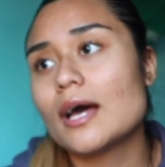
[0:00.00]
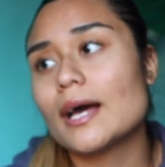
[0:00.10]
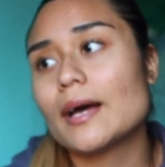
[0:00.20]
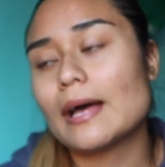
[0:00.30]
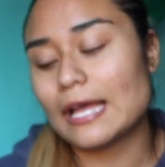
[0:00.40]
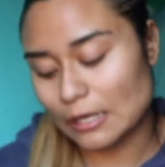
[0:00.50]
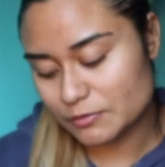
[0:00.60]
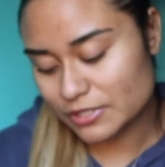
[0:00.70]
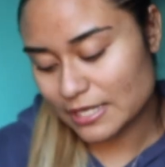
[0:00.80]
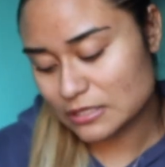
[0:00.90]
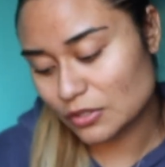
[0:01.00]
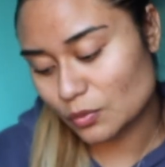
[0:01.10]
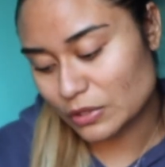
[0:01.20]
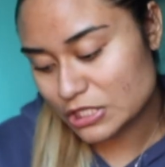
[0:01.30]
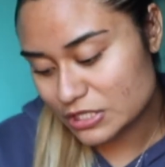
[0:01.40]
I helped you guys on the
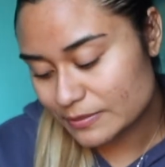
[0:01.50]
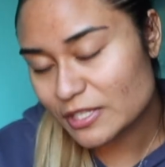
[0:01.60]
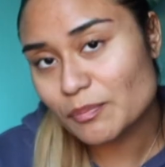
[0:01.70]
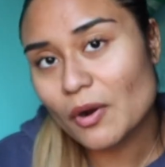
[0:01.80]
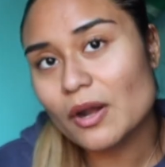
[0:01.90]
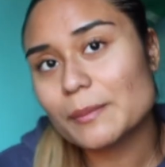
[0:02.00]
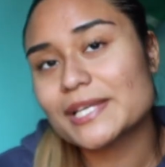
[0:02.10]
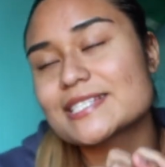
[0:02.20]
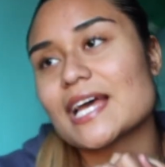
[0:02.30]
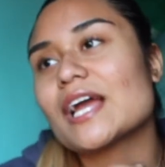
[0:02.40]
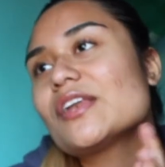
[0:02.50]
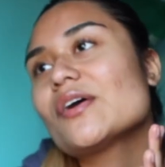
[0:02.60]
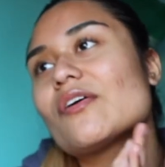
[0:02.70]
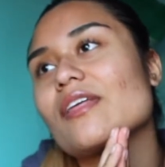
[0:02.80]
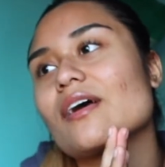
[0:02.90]
Widgetsmith part, because I
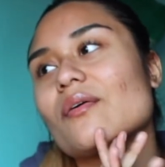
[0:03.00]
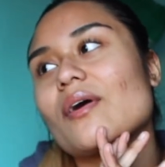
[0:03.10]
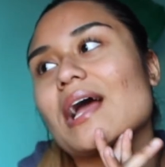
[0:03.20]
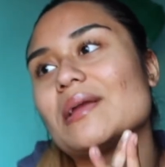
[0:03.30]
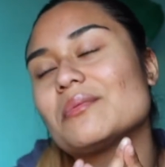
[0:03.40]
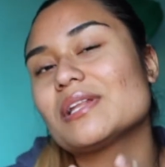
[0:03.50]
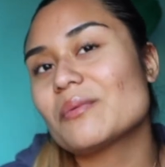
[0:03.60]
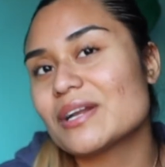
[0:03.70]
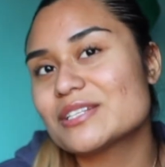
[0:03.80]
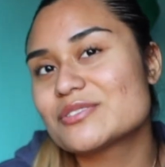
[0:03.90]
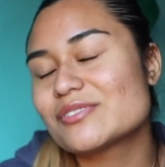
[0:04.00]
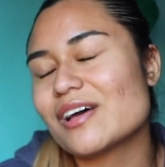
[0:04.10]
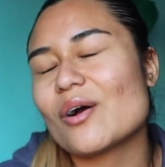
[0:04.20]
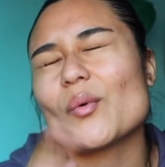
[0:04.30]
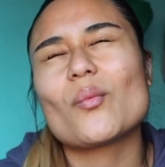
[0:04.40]
know that I really wanted to do
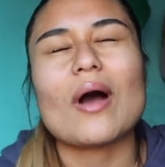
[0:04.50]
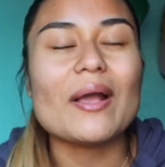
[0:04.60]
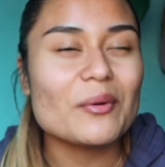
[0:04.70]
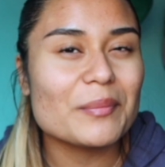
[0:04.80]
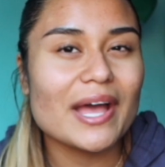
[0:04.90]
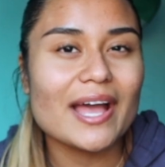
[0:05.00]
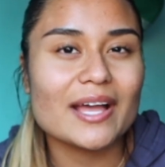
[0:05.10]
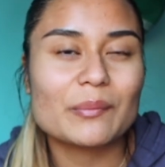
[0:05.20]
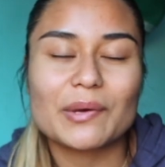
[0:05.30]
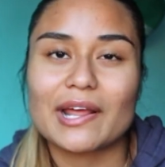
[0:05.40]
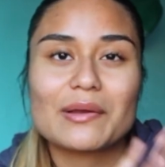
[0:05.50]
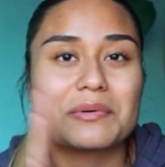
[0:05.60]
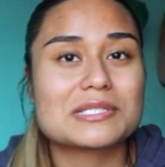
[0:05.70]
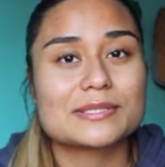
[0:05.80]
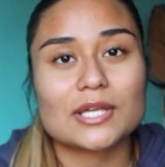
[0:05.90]
that a while back, but I
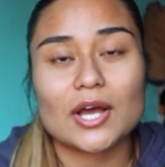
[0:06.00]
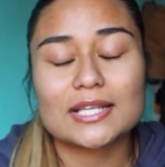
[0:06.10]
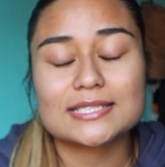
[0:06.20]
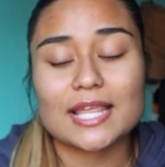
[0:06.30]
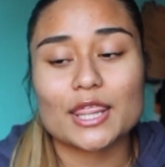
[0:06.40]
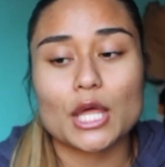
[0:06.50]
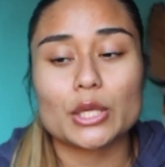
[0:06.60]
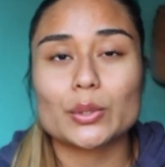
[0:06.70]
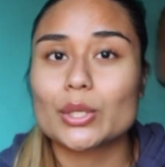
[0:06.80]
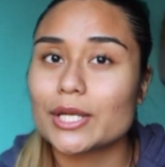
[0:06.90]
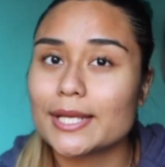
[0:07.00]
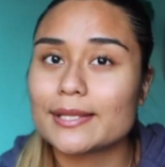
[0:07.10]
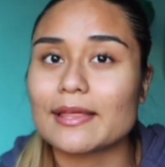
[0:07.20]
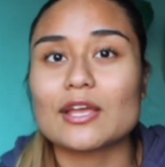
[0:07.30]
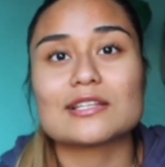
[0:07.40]
always thought that you
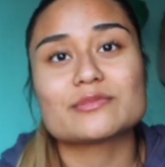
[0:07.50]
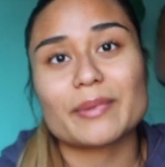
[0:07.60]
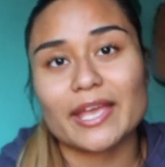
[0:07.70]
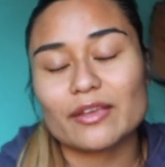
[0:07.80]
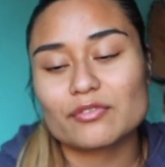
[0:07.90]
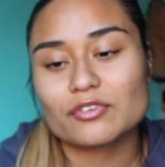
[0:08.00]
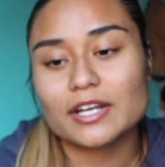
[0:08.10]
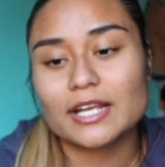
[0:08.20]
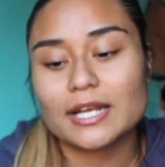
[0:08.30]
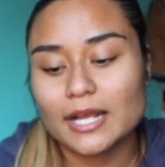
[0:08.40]
couldn't, that you had to pay for it.